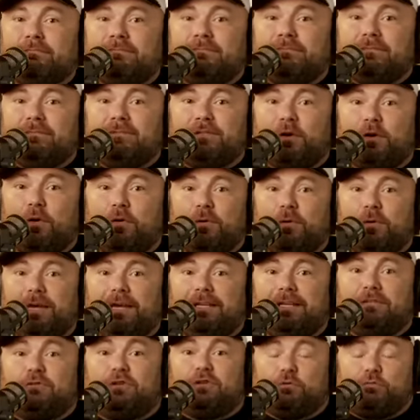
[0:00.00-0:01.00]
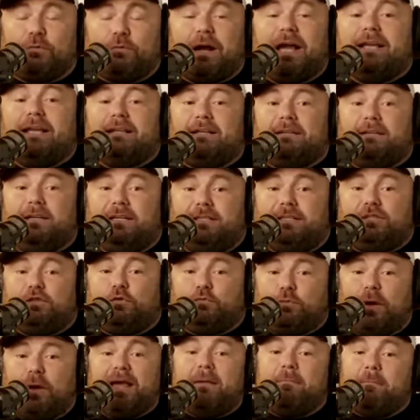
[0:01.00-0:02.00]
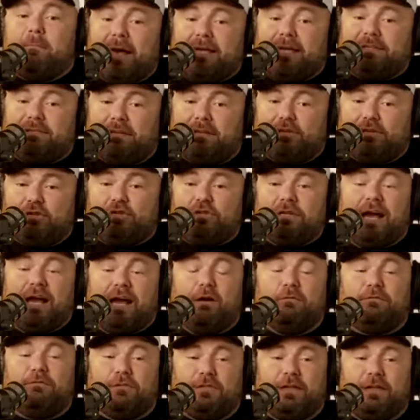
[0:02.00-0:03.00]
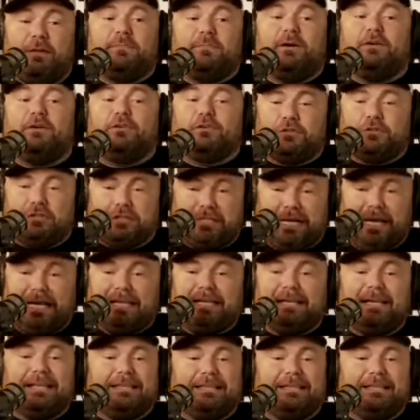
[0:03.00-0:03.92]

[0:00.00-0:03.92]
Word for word: So yeah. it's the right it's the right message now for them to understand it at